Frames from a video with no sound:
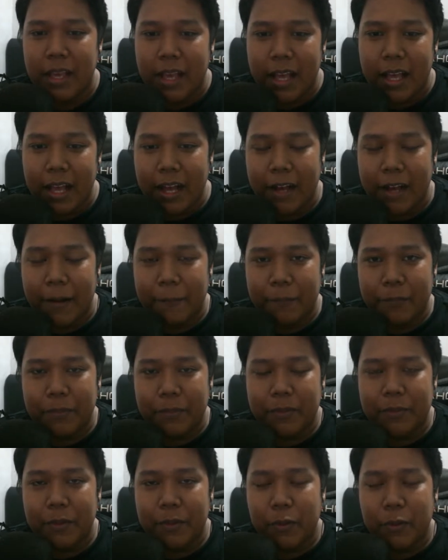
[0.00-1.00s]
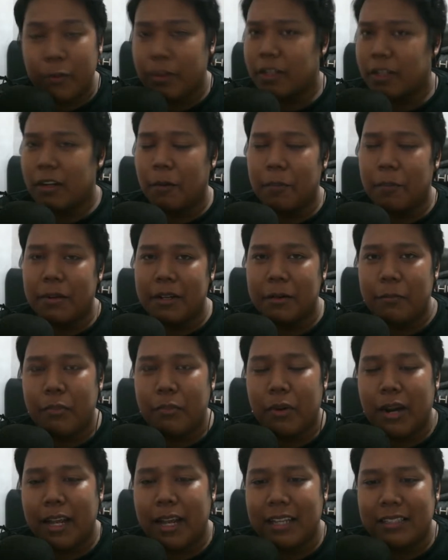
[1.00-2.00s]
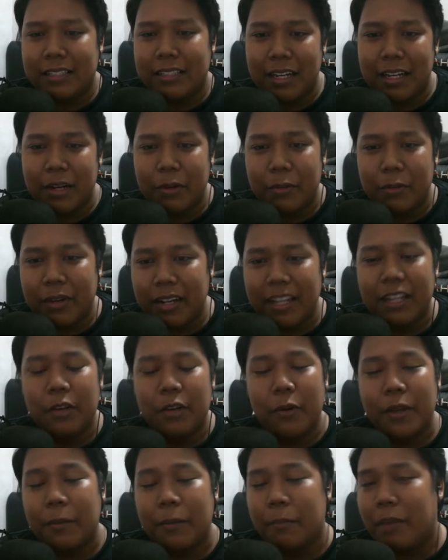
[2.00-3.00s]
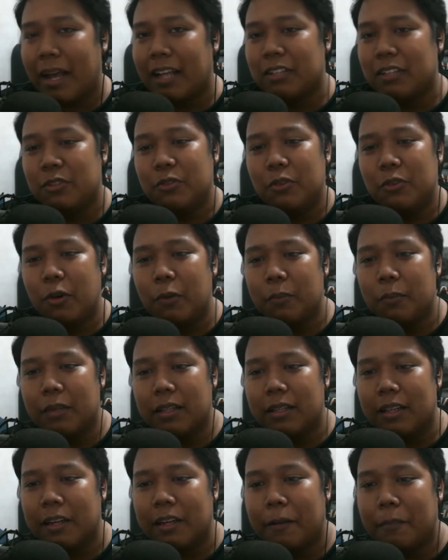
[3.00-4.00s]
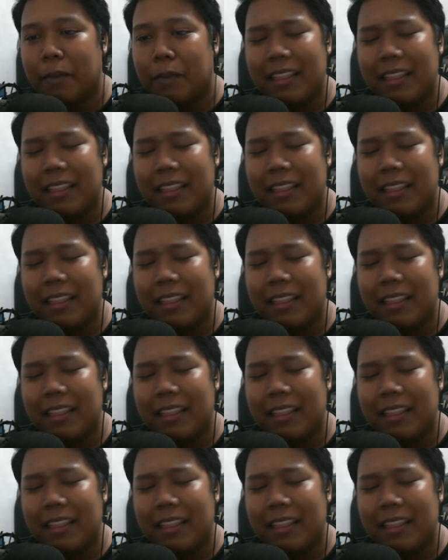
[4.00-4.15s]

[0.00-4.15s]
Um, with component price uh, really going back to normal, um,